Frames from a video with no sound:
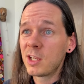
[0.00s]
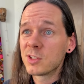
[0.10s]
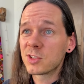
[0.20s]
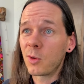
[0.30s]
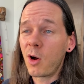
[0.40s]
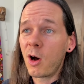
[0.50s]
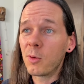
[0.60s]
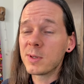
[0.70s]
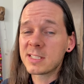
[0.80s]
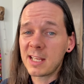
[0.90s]
So
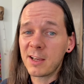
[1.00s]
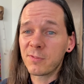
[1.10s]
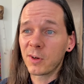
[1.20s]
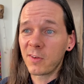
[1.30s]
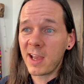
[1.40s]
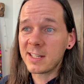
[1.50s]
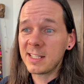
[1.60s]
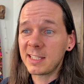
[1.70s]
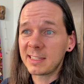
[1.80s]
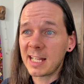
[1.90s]
always take for
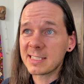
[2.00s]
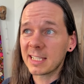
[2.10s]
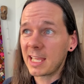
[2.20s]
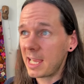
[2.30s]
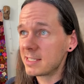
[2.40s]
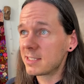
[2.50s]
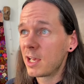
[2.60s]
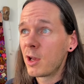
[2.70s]
granted that that's the case.